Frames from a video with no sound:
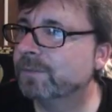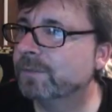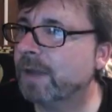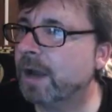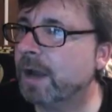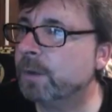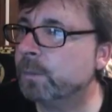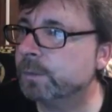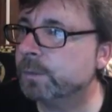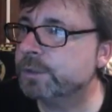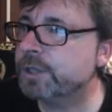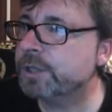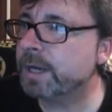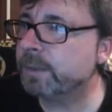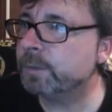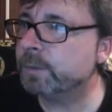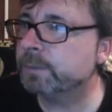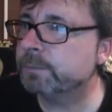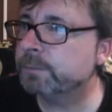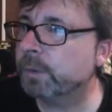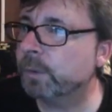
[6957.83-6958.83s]
I will
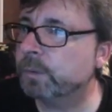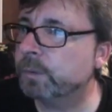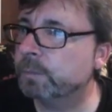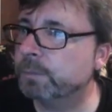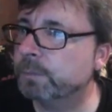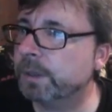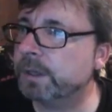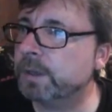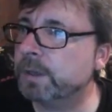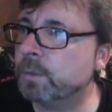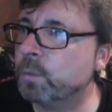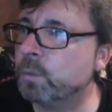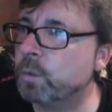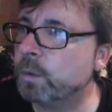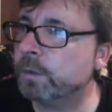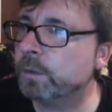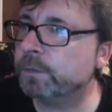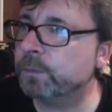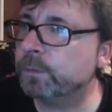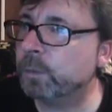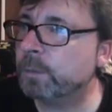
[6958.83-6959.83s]
check with both. Bidding
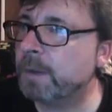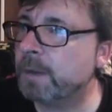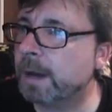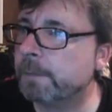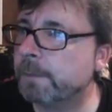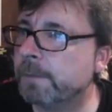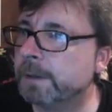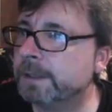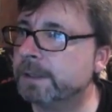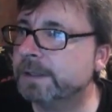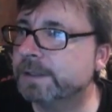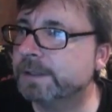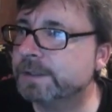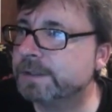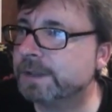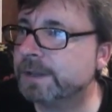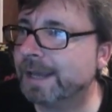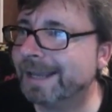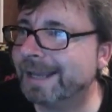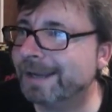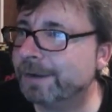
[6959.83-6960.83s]
war for my money is
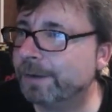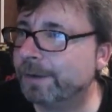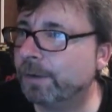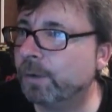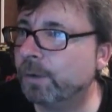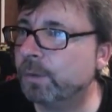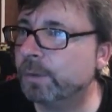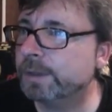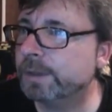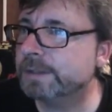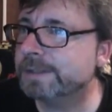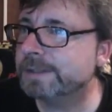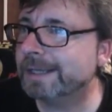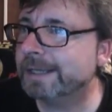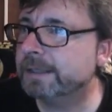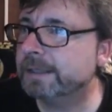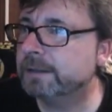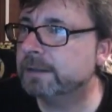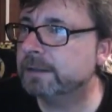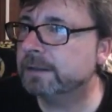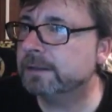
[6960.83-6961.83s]
always
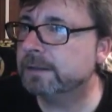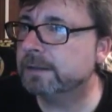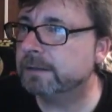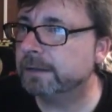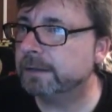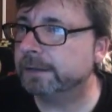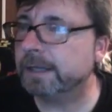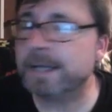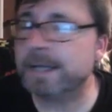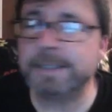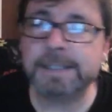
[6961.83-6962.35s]
a good thing. I